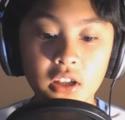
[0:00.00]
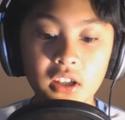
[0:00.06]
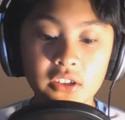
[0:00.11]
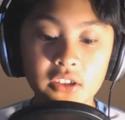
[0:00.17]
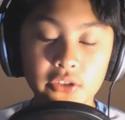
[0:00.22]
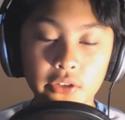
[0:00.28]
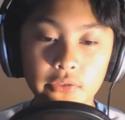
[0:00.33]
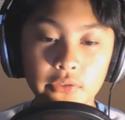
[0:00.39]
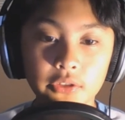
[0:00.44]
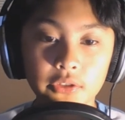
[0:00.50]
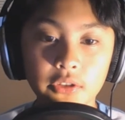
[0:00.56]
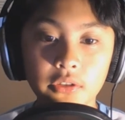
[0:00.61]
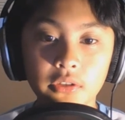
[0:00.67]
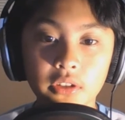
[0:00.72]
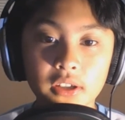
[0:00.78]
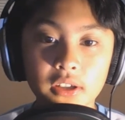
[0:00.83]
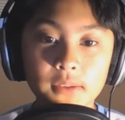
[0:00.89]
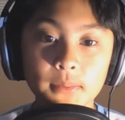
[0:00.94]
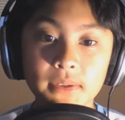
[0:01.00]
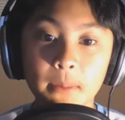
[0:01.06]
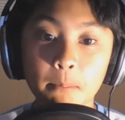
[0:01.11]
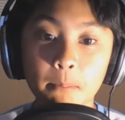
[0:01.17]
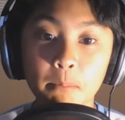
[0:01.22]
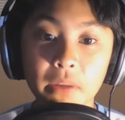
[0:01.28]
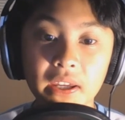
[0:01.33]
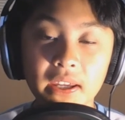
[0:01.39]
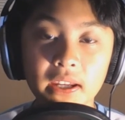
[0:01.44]
start off the New Year's with a
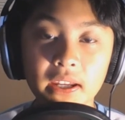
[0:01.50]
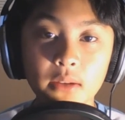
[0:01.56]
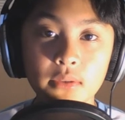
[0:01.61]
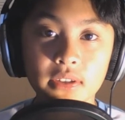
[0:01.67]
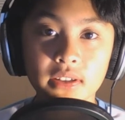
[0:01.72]
bang with